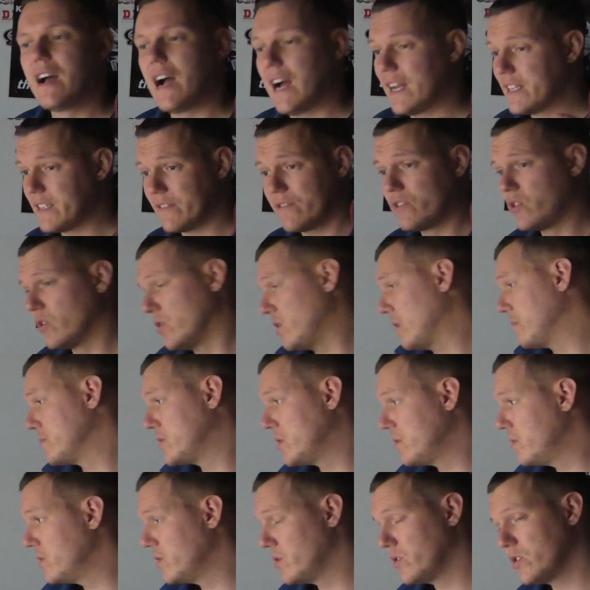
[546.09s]
and I've got I'm
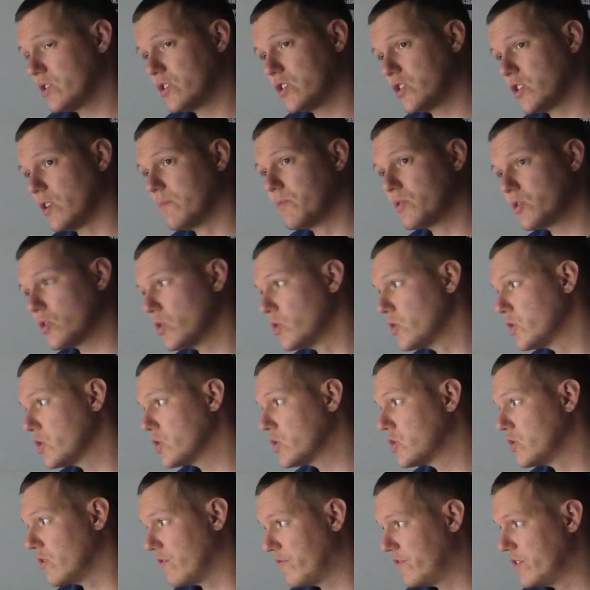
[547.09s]
doing it there's so much other
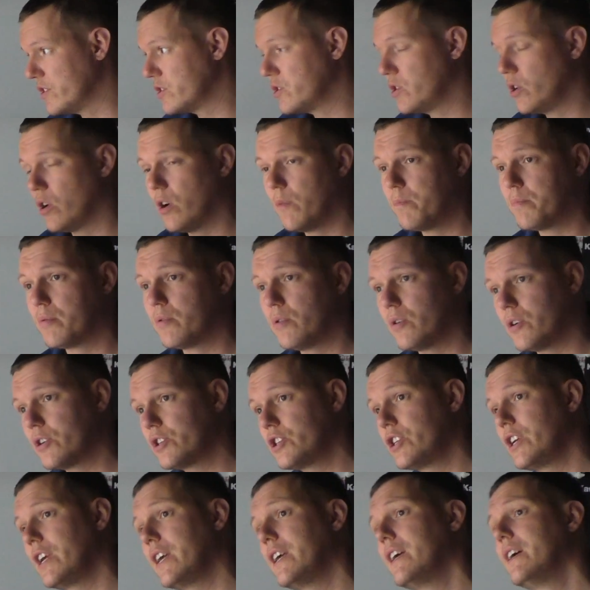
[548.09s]
stuff there's
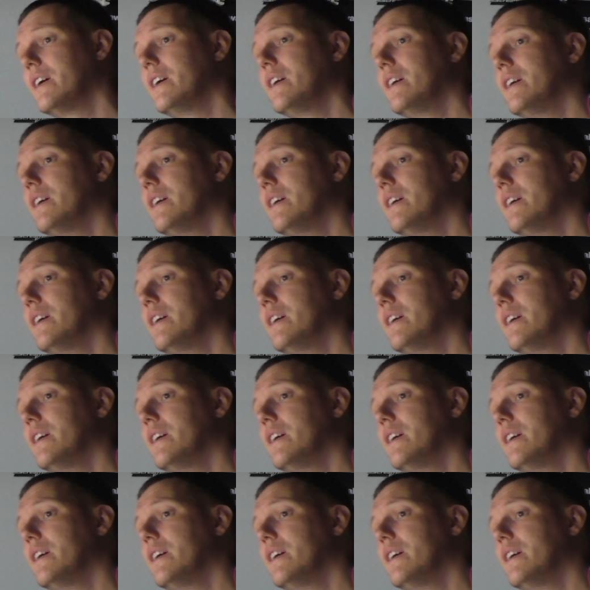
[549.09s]
GoPro shit